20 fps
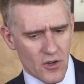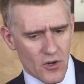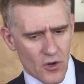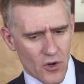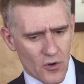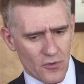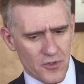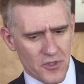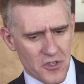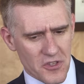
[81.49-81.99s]

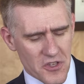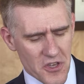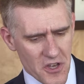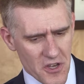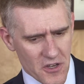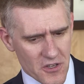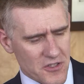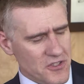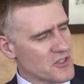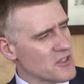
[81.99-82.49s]
over the
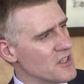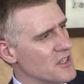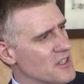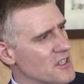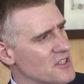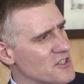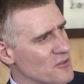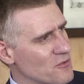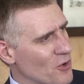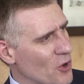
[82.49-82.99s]
years it
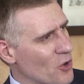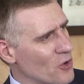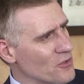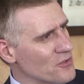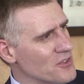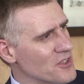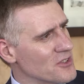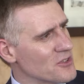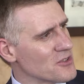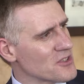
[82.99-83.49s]
has
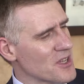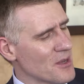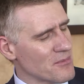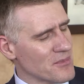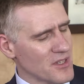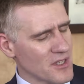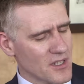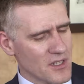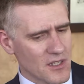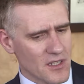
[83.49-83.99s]
evolved into
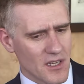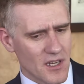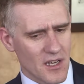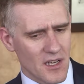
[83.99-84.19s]
something